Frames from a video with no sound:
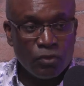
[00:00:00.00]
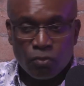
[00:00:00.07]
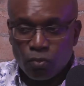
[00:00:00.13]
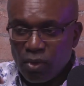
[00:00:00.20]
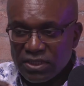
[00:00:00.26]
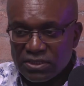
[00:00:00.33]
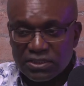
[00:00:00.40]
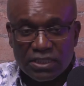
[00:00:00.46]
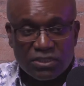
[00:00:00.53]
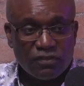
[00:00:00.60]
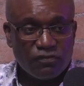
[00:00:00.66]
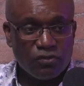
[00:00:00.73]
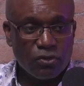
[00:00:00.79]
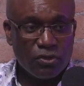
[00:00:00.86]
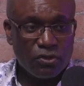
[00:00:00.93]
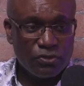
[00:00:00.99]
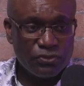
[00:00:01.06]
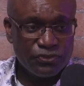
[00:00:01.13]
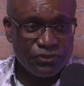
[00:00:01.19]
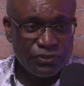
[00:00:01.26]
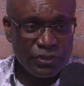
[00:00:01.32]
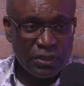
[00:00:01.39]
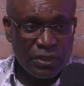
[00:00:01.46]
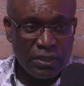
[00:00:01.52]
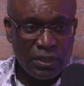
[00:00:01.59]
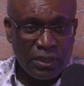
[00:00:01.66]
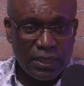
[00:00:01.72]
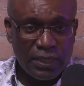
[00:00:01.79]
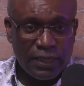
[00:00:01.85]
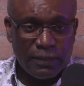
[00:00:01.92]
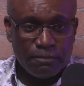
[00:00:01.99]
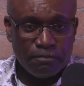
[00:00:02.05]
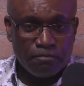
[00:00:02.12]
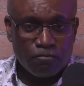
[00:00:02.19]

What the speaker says: One set of laws, a